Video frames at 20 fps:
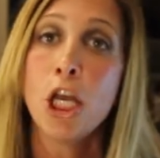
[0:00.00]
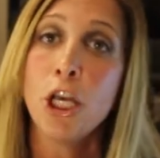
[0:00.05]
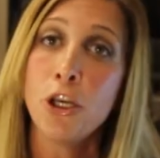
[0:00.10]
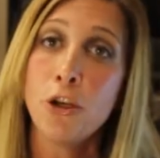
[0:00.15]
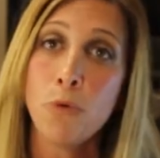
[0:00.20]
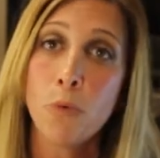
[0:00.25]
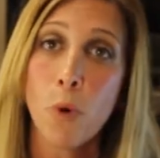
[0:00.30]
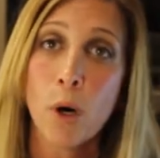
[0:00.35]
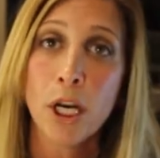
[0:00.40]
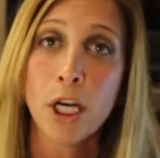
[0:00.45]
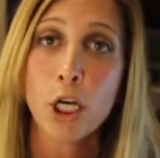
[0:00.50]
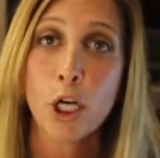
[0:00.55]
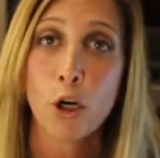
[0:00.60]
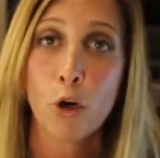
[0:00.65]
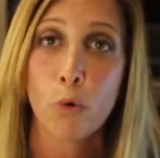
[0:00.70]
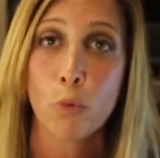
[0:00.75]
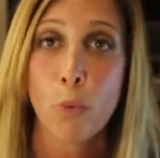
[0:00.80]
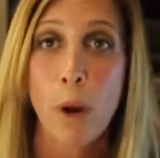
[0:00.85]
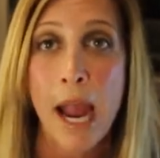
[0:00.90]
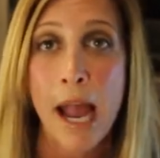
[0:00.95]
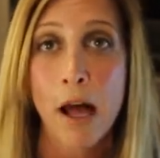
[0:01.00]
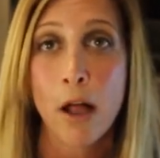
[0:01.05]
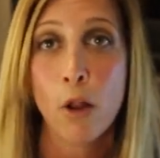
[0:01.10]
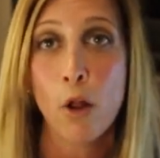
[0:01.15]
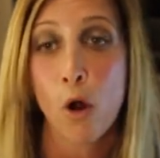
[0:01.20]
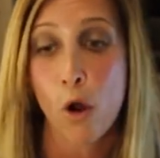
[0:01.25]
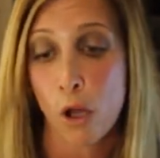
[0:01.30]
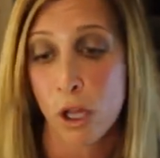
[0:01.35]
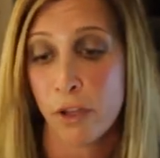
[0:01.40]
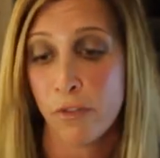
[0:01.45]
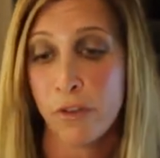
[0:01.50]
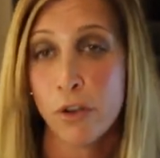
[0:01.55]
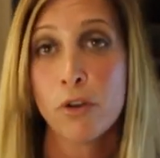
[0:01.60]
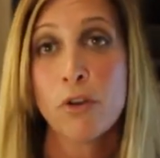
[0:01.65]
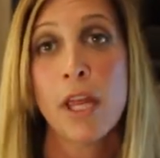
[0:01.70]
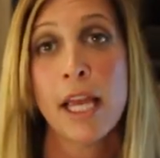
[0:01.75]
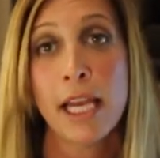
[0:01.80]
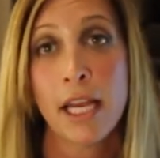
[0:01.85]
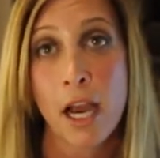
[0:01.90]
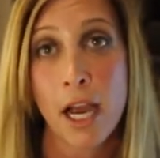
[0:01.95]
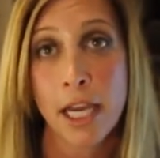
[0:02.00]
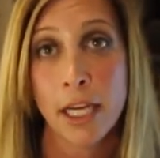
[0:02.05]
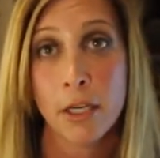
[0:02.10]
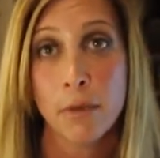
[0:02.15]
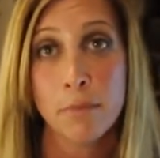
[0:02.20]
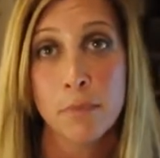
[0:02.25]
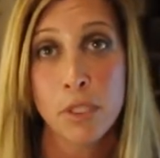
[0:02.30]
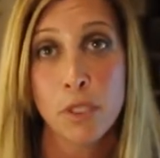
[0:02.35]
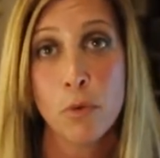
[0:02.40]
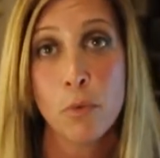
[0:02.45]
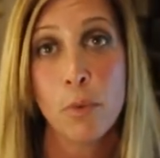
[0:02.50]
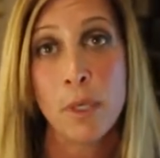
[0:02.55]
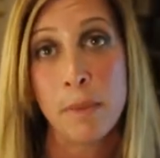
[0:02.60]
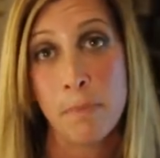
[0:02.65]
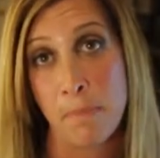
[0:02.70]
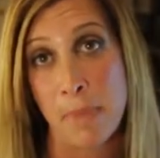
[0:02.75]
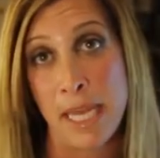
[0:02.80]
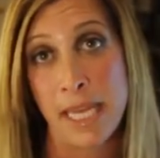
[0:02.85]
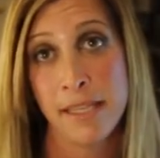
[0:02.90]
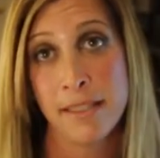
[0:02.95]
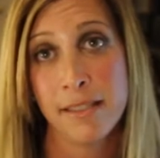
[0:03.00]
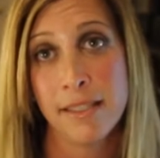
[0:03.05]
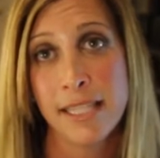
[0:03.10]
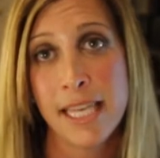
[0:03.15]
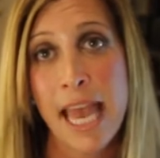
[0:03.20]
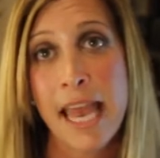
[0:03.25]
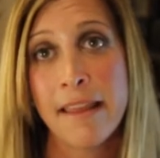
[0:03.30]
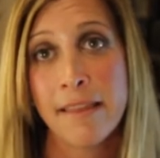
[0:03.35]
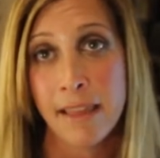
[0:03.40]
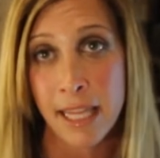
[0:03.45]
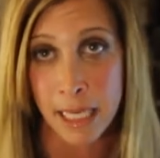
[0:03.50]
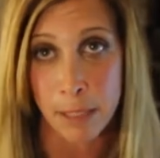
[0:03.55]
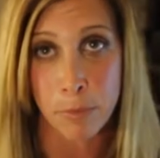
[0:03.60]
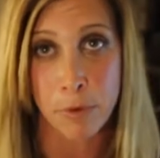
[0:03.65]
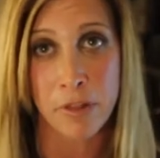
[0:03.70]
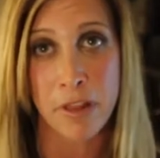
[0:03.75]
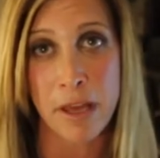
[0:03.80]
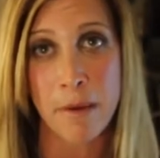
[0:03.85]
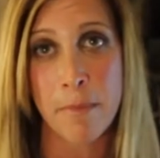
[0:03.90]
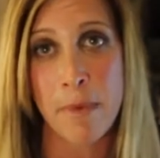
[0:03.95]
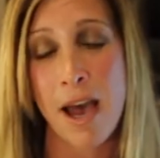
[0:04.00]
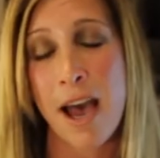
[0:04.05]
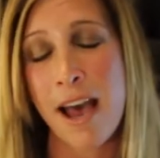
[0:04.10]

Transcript: you wanna corral all of your like items in bins and label them.